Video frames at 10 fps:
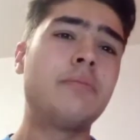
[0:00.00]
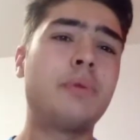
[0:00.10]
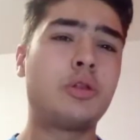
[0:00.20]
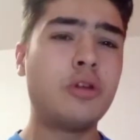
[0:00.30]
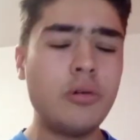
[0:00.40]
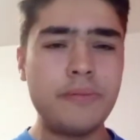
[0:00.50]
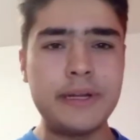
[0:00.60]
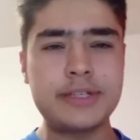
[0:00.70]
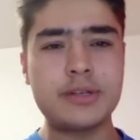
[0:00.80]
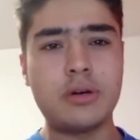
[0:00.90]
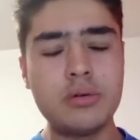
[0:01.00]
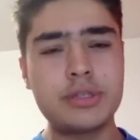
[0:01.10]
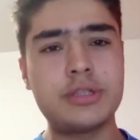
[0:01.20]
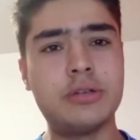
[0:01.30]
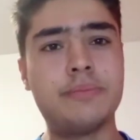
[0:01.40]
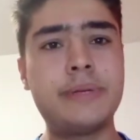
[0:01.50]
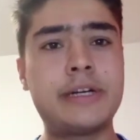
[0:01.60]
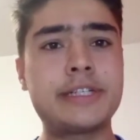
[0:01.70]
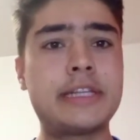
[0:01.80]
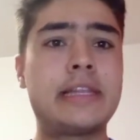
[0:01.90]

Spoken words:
But dolphins also, because